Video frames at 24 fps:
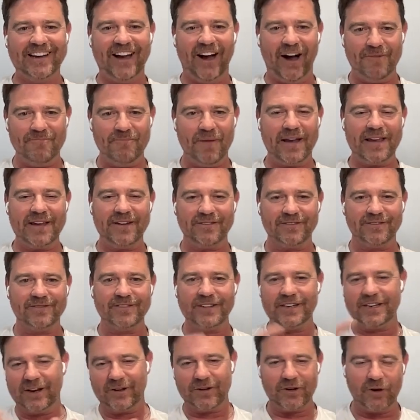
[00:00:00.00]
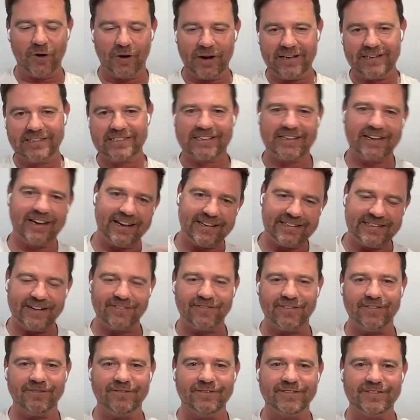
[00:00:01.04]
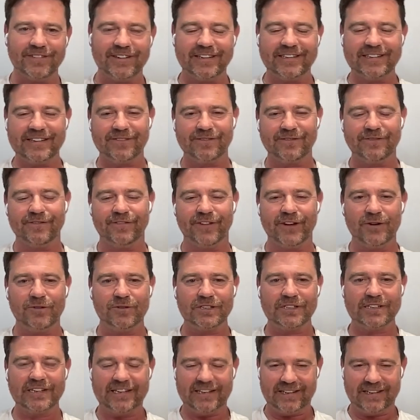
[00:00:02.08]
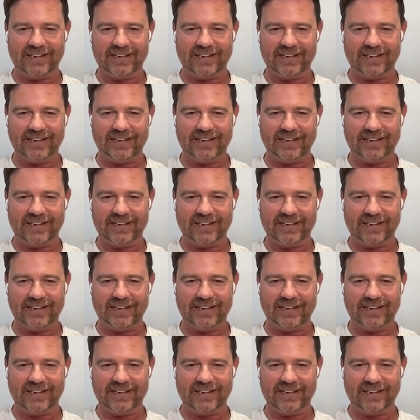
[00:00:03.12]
I may have, you know, got into a different, a different field.